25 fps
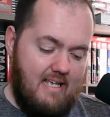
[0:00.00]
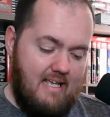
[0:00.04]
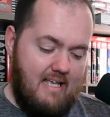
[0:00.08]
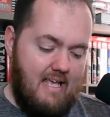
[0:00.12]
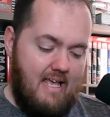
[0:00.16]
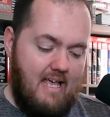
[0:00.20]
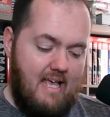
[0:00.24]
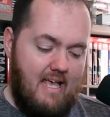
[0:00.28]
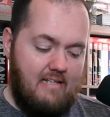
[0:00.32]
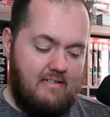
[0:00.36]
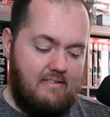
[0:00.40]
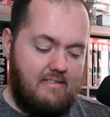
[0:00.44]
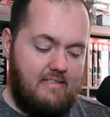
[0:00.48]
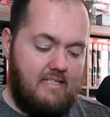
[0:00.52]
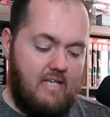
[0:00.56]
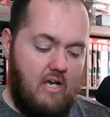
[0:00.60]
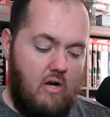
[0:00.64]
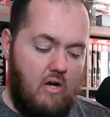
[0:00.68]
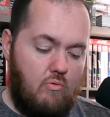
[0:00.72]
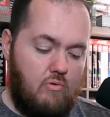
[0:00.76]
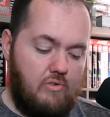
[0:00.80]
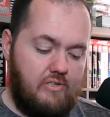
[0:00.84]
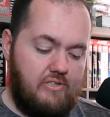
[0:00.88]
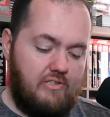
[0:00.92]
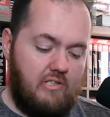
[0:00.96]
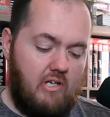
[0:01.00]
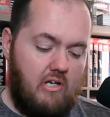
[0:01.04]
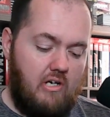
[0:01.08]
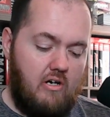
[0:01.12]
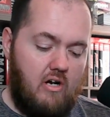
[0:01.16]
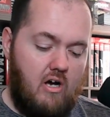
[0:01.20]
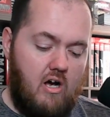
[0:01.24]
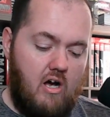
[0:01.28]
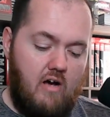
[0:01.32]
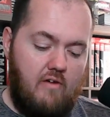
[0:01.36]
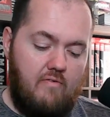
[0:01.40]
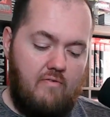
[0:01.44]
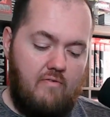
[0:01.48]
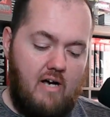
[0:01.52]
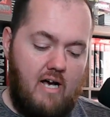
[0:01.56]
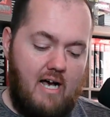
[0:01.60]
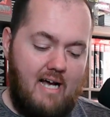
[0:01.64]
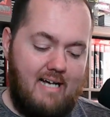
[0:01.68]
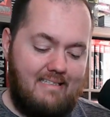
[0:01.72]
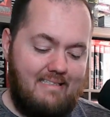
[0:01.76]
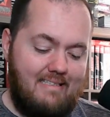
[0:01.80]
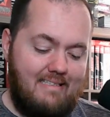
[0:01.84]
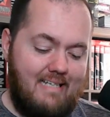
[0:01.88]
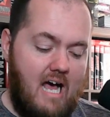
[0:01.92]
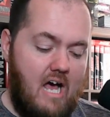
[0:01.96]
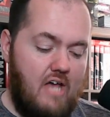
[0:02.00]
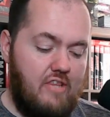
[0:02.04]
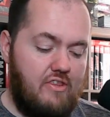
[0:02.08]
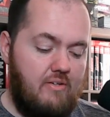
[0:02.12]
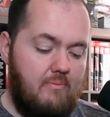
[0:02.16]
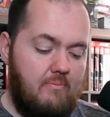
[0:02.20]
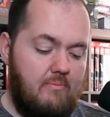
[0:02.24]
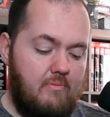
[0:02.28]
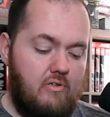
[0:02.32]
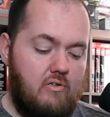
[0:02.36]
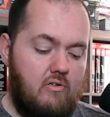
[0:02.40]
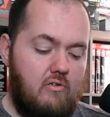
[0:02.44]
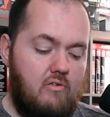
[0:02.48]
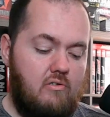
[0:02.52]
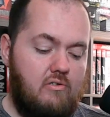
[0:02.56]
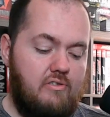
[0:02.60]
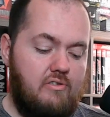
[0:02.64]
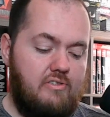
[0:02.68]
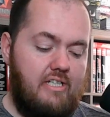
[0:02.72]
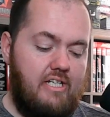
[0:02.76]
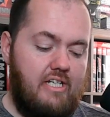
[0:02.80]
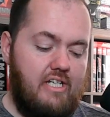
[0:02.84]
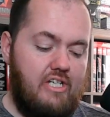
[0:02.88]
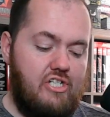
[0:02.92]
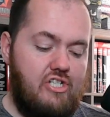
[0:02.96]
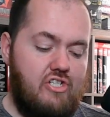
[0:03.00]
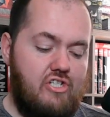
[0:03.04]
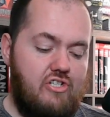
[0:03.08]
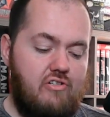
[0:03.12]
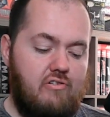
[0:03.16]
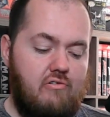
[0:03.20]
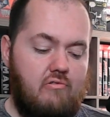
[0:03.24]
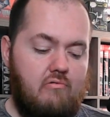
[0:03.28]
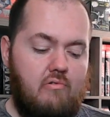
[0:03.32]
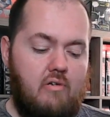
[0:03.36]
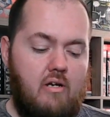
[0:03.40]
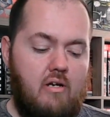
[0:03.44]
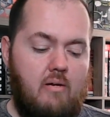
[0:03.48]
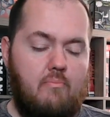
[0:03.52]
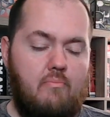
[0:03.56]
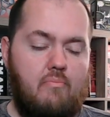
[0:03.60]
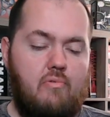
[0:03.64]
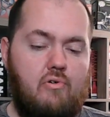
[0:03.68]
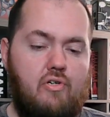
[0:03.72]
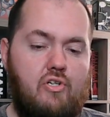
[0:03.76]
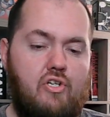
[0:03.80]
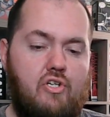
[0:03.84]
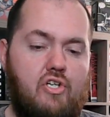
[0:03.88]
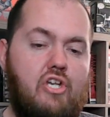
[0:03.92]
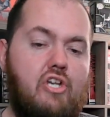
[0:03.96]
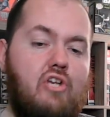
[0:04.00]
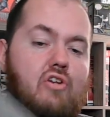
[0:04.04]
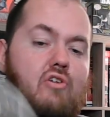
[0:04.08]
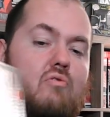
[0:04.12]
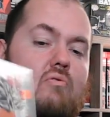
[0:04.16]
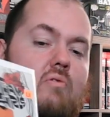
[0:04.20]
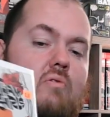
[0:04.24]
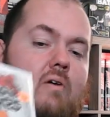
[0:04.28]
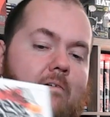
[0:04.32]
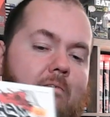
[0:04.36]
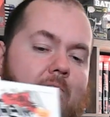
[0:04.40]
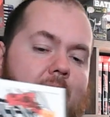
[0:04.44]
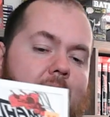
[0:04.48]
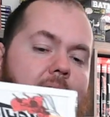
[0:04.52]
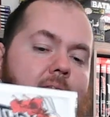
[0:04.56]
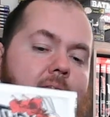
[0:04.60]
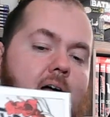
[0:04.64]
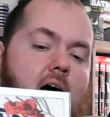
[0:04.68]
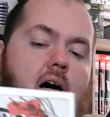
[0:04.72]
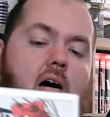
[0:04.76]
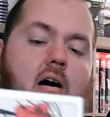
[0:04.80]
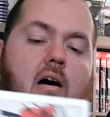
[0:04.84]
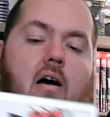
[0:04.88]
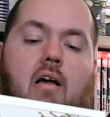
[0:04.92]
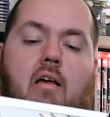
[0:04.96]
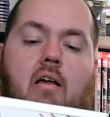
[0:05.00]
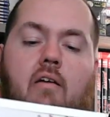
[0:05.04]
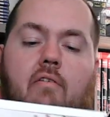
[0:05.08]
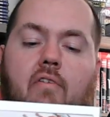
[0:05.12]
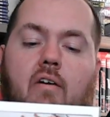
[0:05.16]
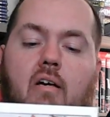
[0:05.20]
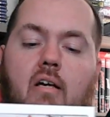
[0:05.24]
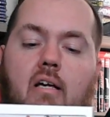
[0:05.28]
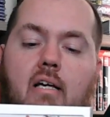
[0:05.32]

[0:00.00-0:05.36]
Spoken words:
And so we'll start off Gotham Girls issue number 2 of 5.